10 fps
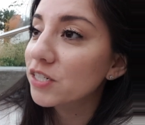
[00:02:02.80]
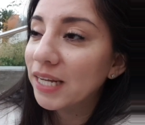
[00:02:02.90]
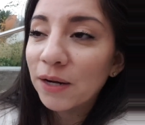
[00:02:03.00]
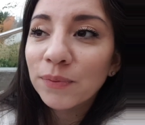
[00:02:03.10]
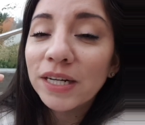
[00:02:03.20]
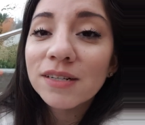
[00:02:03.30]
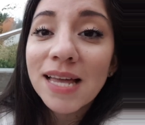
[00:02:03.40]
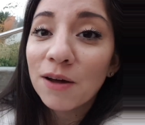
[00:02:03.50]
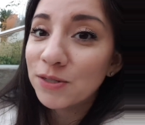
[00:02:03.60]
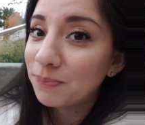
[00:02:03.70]
to get readers,
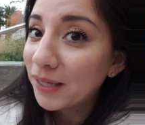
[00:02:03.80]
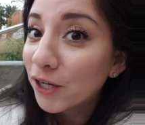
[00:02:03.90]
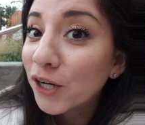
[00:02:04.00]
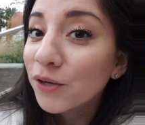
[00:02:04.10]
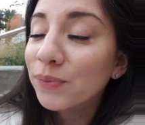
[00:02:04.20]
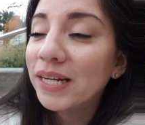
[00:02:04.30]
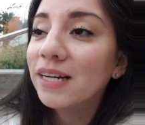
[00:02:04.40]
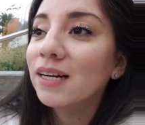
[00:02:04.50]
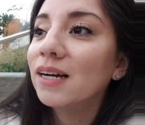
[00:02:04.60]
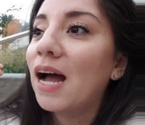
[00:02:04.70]
how to be a good
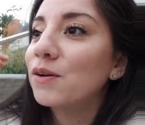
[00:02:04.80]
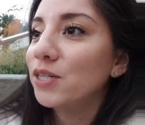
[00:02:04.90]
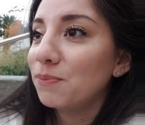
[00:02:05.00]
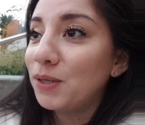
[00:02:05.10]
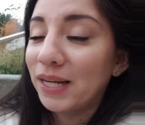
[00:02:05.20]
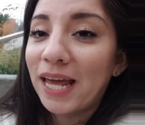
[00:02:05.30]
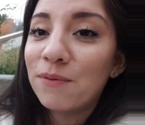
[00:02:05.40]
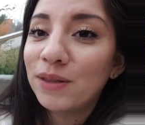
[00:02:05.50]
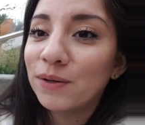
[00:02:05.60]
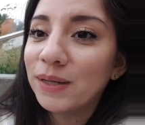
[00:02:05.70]
reader, how to communicate
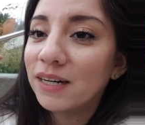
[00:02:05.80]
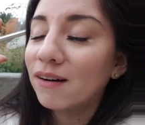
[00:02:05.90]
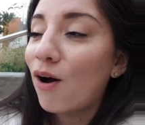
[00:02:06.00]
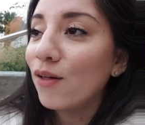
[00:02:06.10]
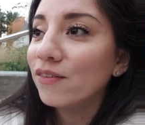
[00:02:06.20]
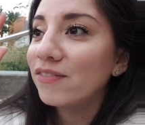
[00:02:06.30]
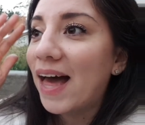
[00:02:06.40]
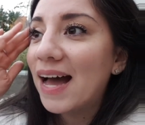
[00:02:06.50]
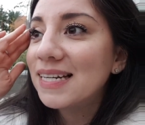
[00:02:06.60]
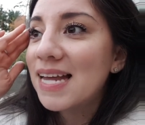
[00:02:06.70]
with your reader, all of
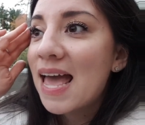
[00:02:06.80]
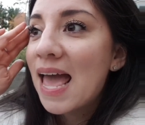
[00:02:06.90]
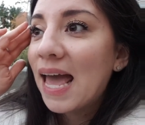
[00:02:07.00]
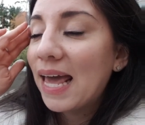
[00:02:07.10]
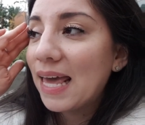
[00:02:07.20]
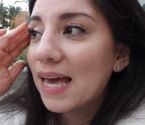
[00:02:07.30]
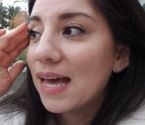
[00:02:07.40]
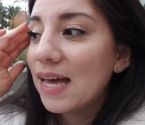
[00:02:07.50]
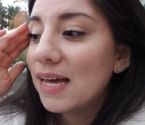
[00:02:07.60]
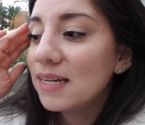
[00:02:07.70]
that.
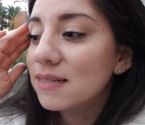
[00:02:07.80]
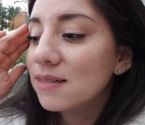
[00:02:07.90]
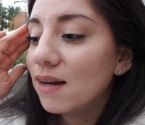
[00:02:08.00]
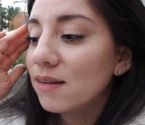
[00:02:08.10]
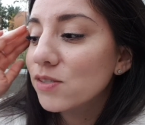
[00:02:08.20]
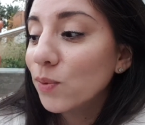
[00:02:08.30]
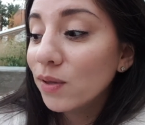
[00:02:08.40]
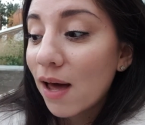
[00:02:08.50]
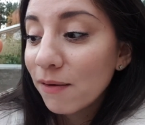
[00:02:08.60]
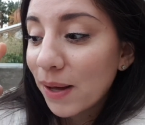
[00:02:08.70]
And so a
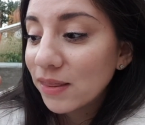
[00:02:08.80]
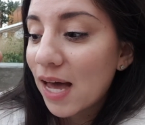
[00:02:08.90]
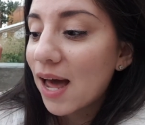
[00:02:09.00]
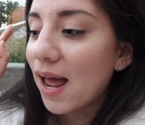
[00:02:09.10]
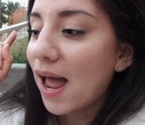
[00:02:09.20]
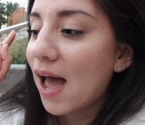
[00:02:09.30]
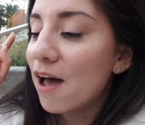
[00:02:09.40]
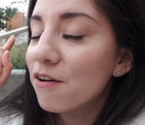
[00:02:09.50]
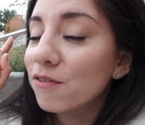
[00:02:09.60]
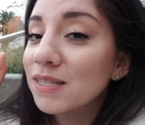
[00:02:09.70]
lot about that. I
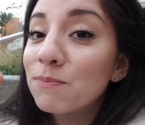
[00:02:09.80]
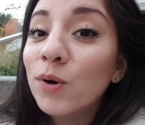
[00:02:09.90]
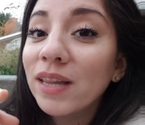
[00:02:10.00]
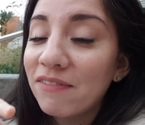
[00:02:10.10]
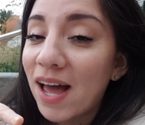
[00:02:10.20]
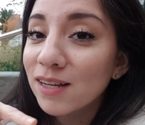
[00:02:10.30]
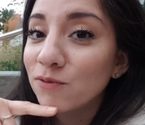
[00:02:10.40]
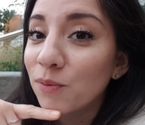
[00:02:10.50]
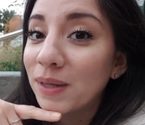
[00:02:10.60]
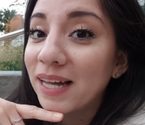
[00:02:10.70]
have some more life hacks
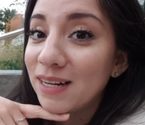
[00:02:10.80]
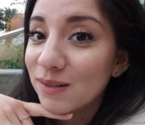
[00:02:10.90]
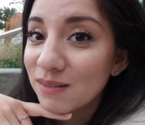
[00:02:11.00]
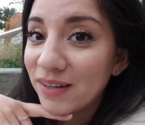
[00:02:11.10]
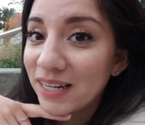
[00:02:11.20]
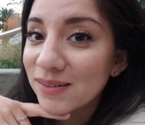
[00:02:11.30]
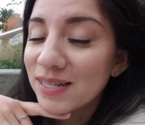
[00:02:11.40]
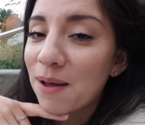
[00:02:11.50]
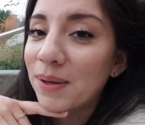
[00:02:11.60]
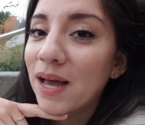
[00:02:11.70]
for millennials videos
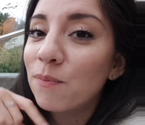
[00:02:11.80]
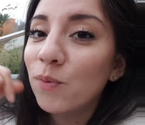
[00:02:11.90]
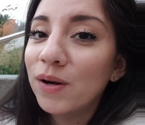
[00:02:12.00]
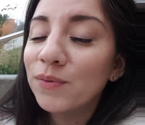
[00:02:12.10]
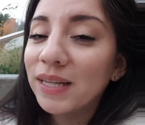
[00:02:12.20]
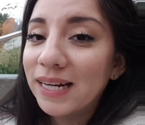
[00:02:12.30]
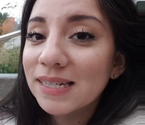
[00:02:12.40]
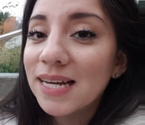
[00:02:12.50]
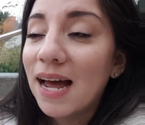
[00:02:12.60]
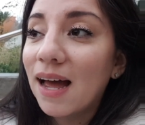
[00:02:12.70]
coming up, one
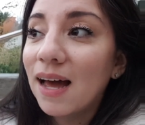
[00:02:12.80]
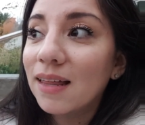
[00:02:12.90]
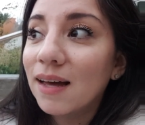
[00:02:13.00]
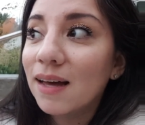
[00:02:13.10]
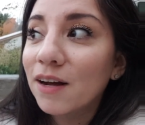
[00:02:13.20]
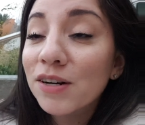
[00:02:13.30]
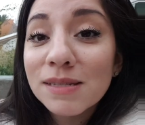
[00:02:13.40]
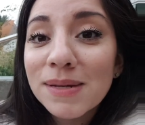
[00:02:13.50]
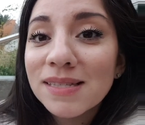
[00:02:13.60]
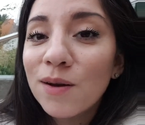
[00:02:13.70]
related to
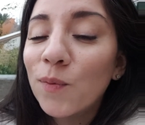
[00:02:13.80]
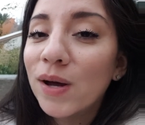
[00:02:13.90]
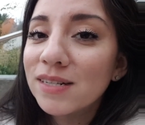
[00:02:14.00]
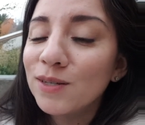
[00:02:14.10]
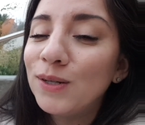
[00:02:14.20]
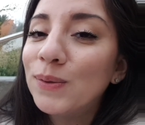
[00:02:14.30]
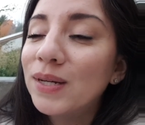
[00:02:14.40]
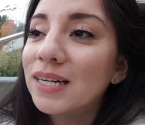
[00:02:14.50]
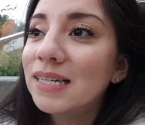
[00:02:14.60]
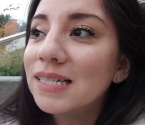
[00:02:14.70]
Christmas and one to New
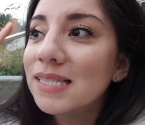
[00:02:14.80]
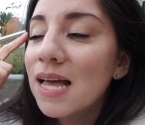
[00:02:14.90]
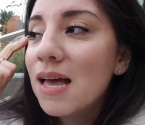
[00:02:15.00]
Year's.